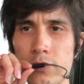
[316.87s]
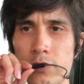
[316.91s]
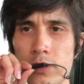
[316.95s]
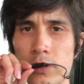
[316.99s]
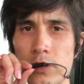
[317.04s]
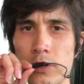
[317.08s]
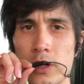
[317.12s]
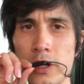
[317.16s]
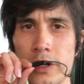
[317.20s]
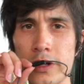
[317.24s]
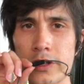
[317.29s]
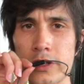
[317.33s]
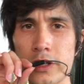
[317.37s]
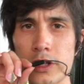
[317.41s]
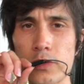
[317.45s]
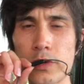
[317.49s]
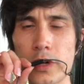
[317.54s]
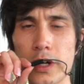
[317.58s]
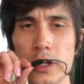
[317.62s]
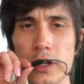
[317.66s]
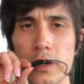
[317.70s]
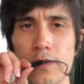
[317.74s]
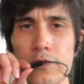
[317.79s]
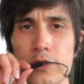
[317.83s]
honestly
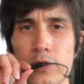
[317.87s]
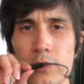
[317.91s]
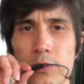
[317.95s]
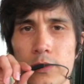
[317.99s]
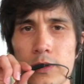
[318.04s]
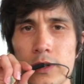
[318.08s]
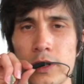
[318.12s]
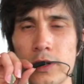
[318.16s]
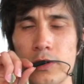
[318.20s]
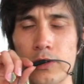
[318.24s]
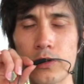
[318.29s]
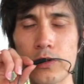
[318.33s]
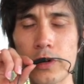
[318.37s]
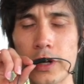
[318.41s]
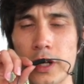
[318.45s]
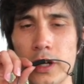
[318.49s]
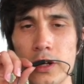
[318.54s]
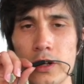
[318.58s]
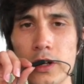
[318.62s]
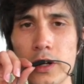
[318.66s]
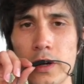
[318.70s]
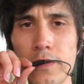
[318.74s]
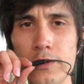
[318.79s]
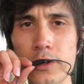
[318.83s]
quite comfortable, quite
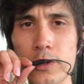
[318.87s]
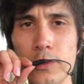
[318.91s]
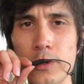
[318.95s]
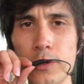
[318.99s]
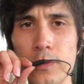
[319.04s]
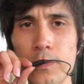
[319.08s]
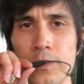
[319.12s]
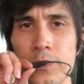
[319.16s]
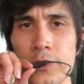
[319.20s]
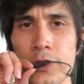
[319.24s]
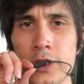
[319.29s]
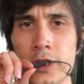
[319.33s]
uncomfortable.